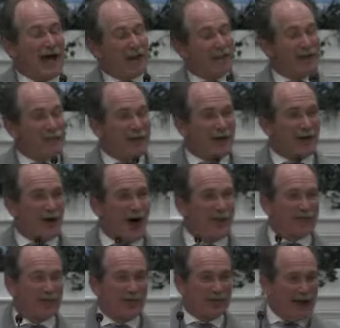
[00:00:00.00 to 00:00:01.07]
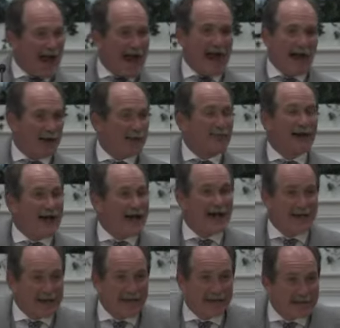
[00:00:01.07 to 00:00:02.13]
I'd have been better off to have hired a
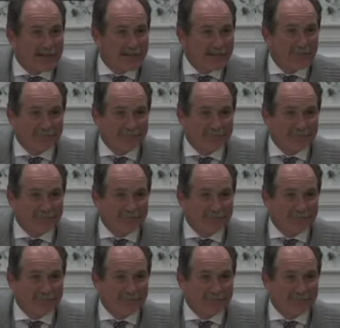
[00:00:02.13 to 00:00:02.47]
maid.